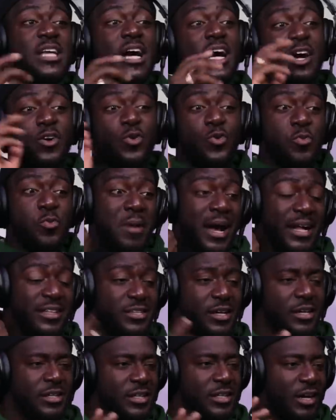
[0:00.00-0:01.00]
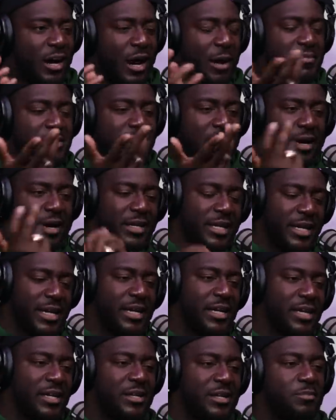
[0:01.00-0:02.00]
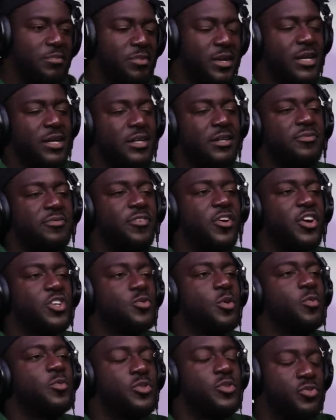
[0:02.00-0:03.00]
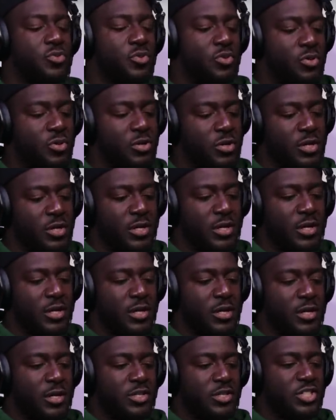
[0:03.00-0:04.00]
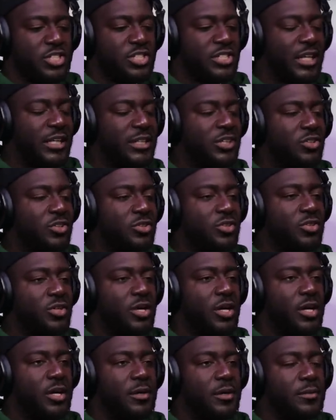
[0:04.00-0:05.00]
like, cool, my turn. Comes out, yeah. Brother, the first one we saw, she's standing on the